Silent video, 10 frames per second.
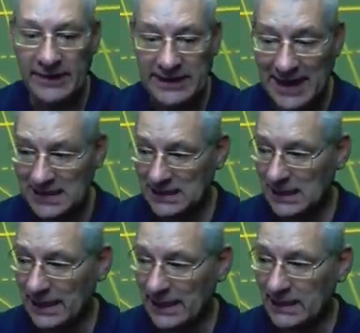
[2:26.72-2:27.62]
the decks are
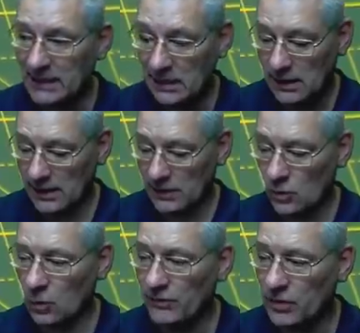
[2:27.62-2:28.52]
cleared, and
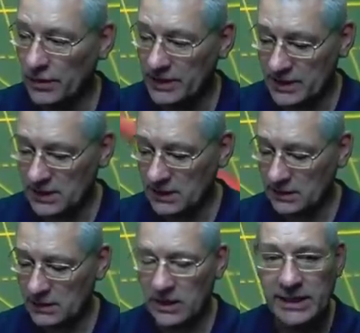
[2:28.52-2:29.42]
all we've got is this
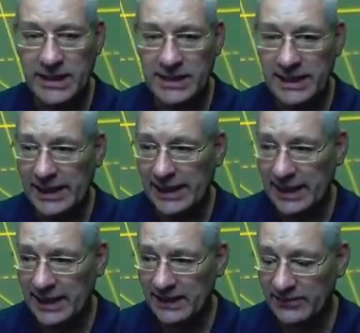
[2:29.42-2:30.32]
little tiny
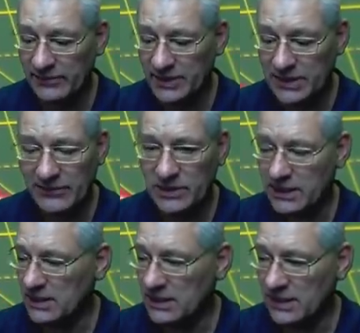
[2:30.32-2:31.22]

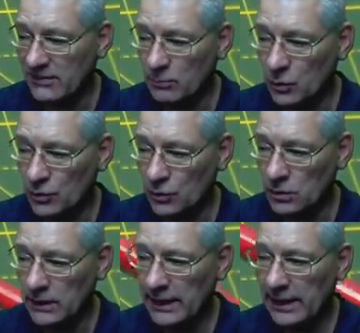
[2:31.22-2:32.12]
TEA5767 module
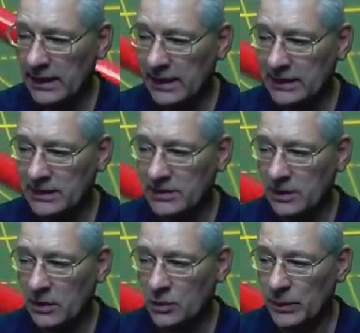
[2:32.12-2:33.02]
connected to the
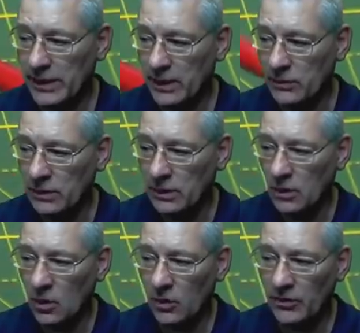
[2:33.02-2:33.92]
Arduino
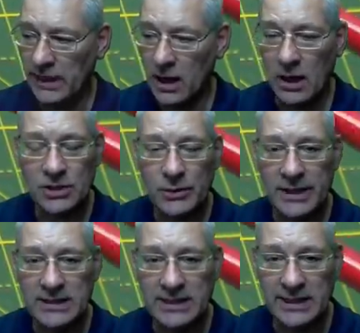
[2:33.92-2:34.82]
on the
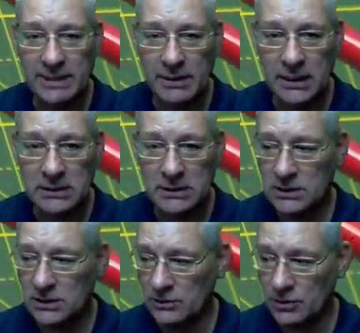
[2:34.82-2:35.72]
I2C bus,
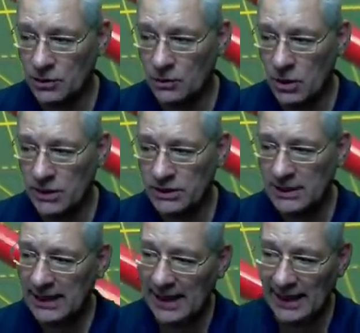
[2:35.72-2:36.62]
so two wires,
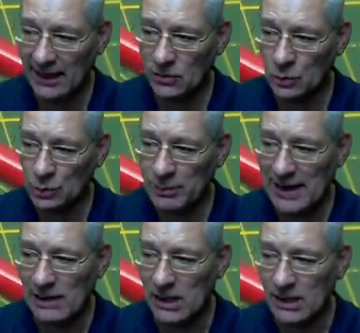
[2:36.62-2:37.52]
and of course
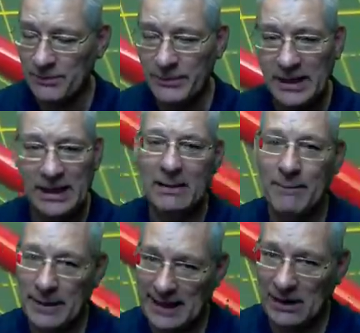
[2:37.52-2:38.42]
power.
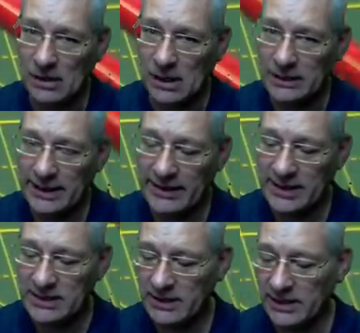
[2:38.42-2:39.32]
Power. Now
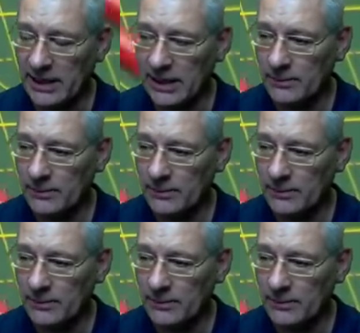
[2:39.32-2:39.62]
there's the thing.